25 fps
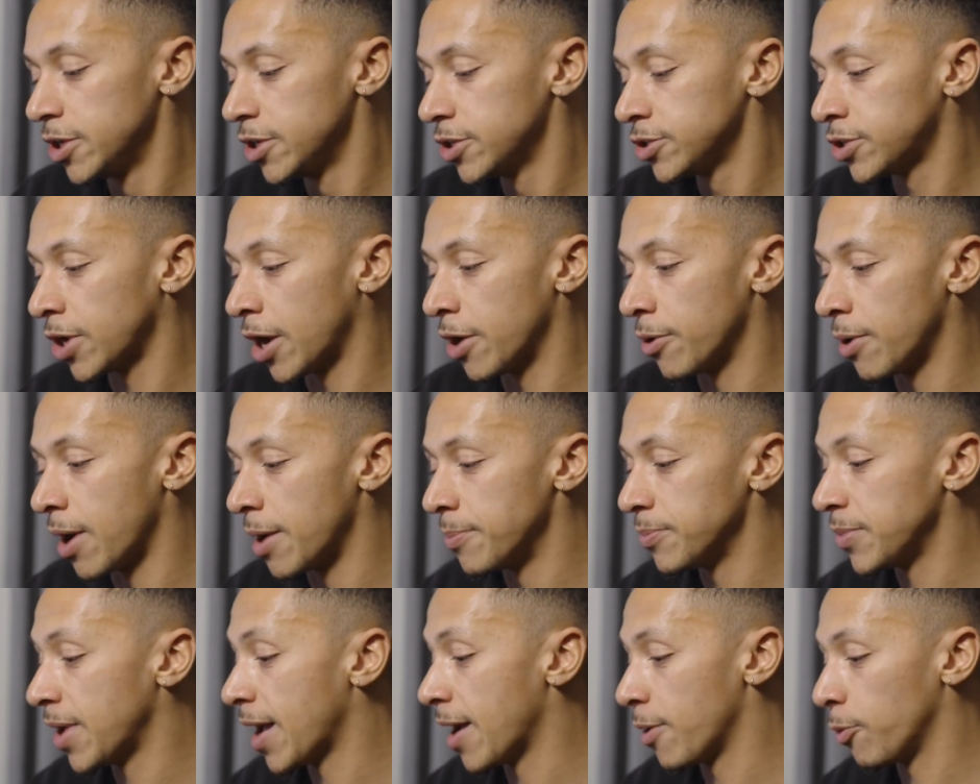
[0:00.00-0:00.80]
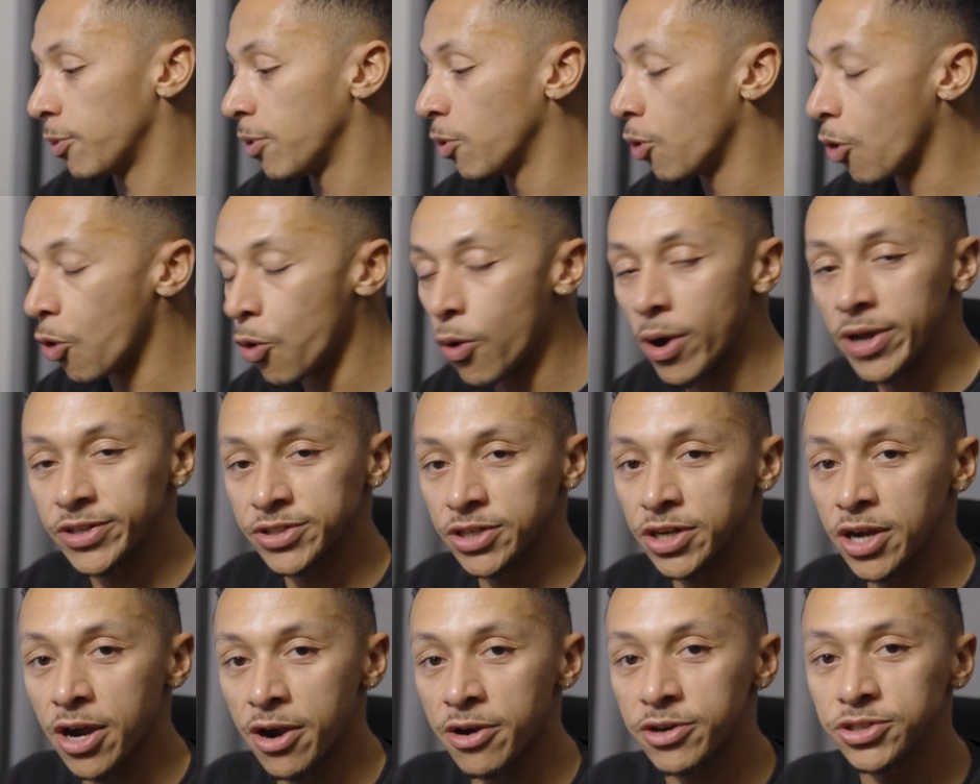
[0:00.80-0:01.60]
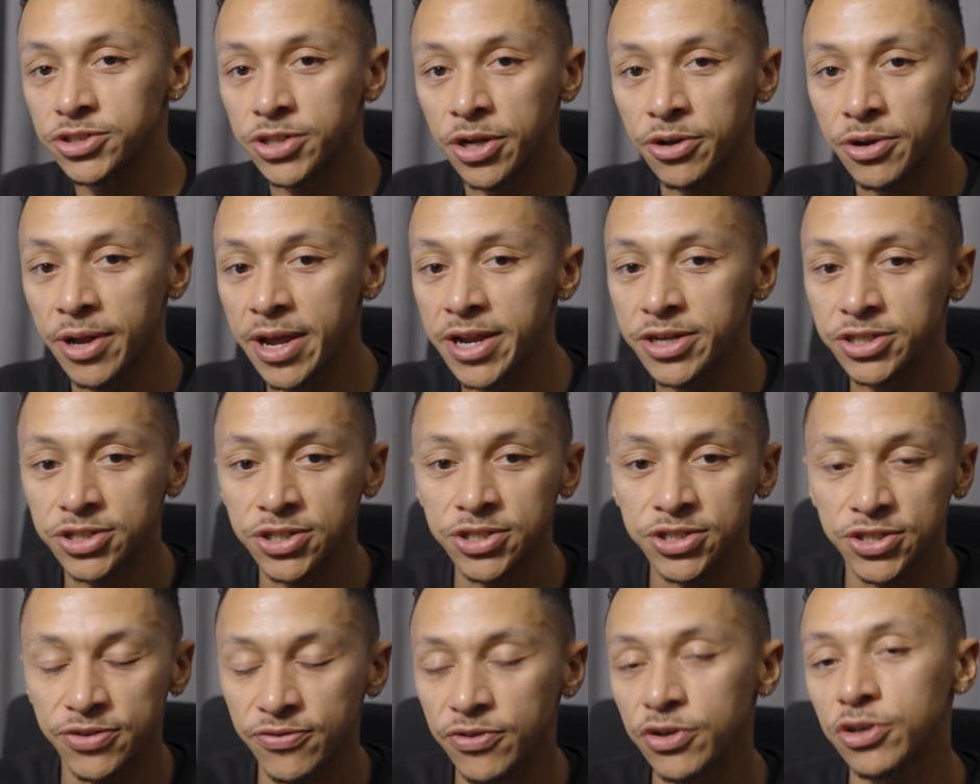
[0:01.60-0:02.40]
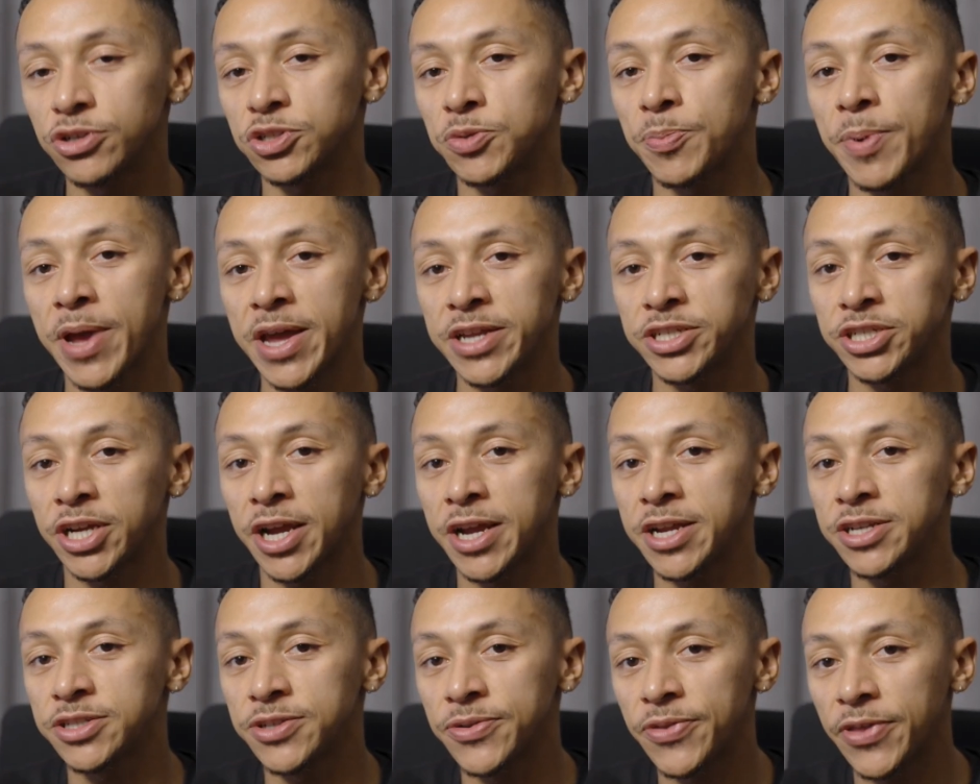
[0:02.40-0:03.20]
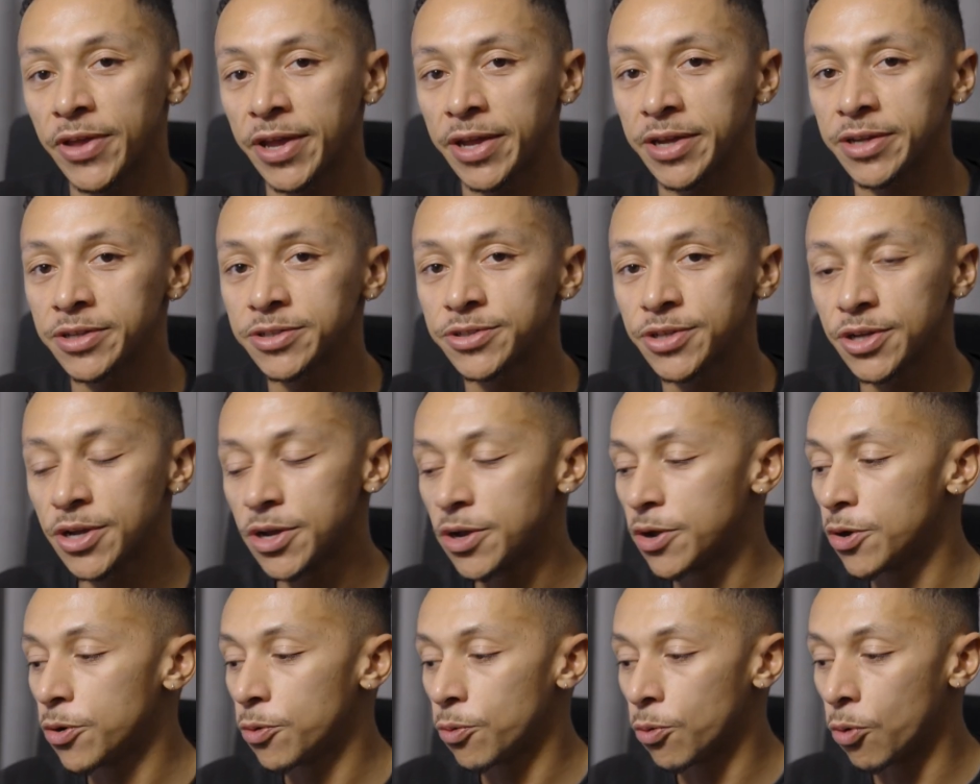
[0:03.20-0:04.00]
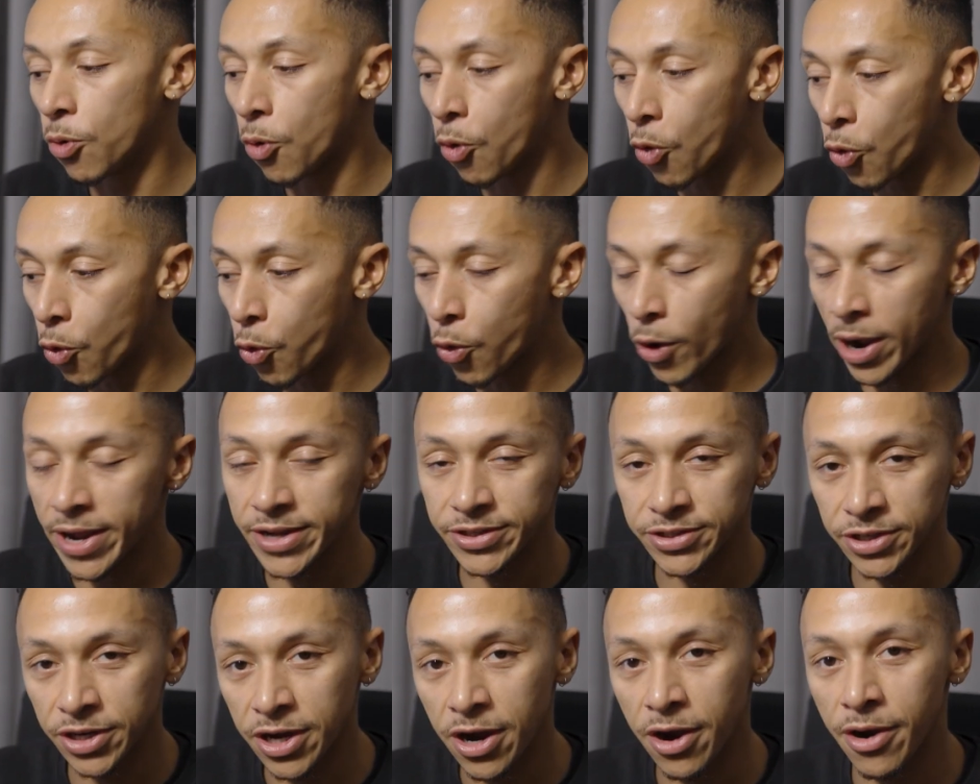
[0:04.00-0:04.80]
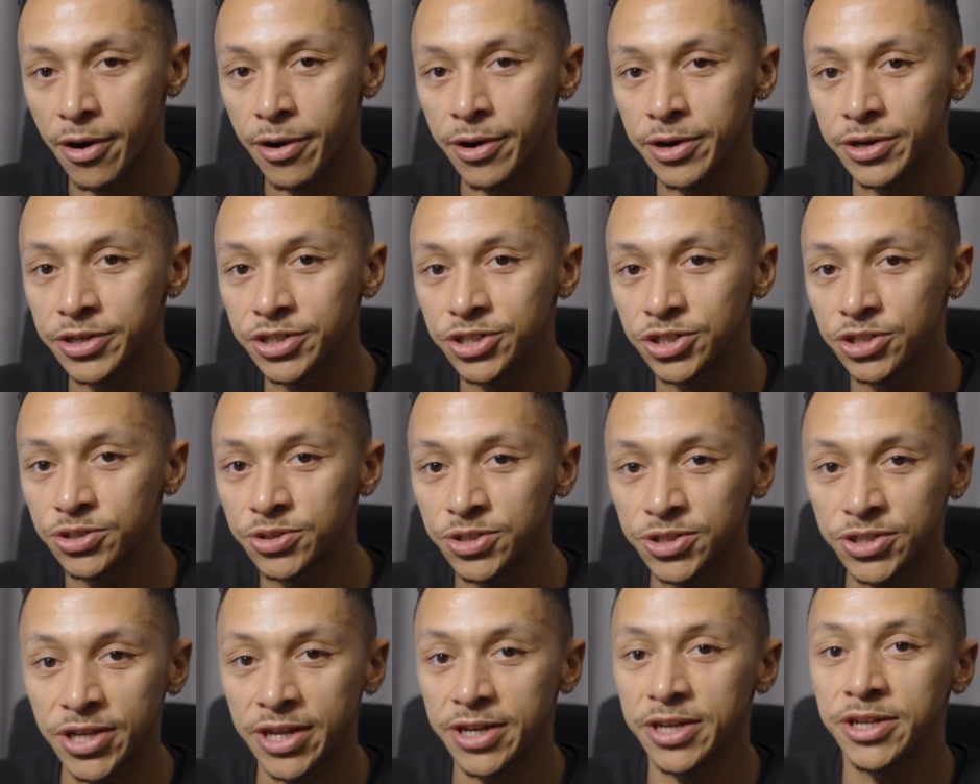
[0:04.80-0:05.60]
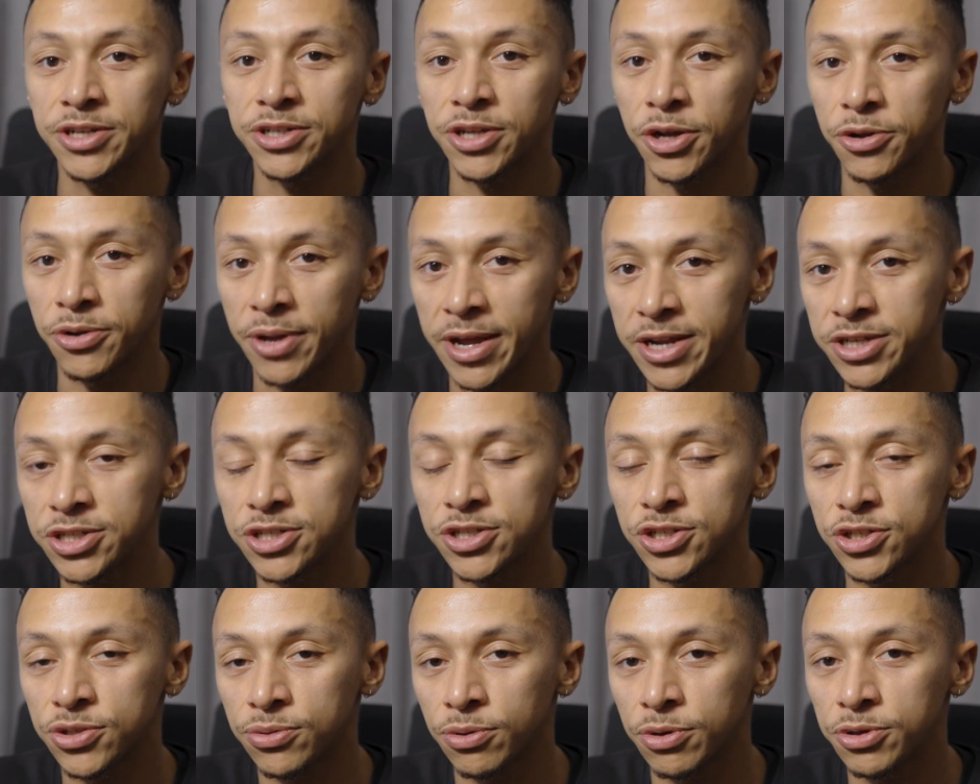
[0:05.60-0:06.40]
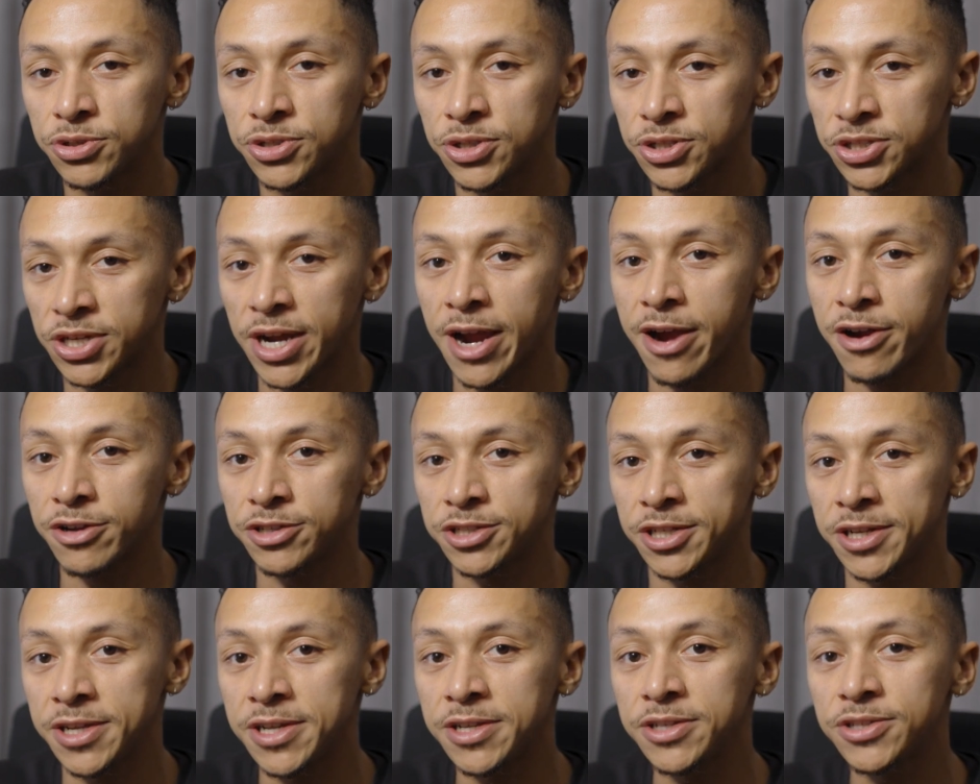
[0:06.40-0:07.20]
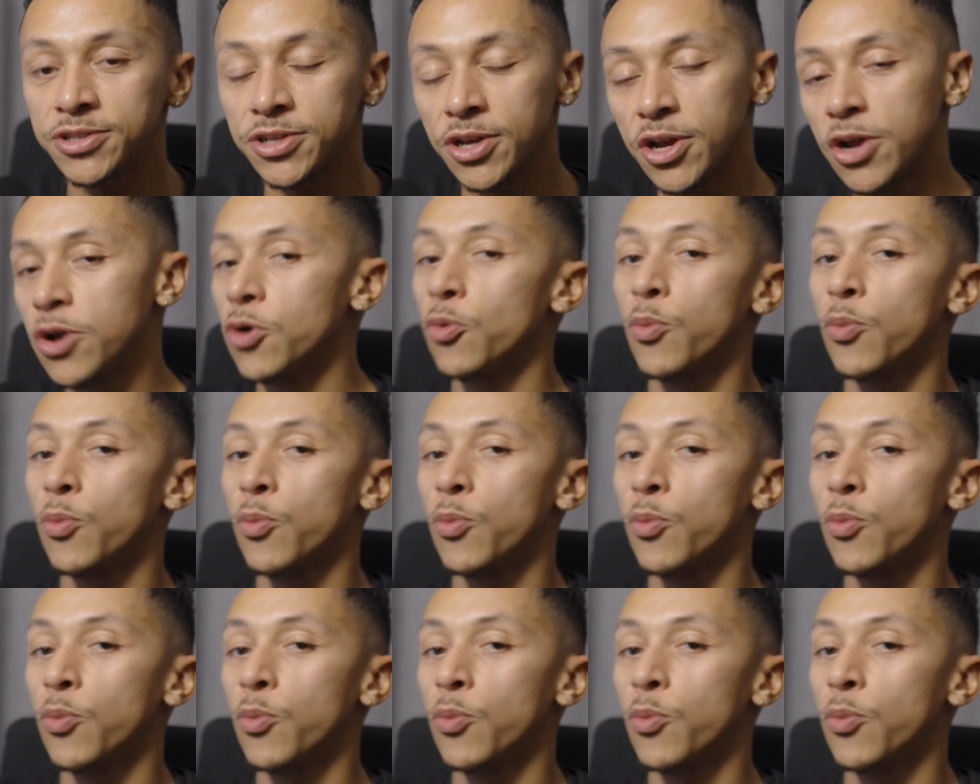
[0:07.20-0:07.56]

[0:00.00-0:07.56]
So um, yeah, we'll always encourage donations. If you've got spare change and things, we'll always encourage sending donations through to the charities.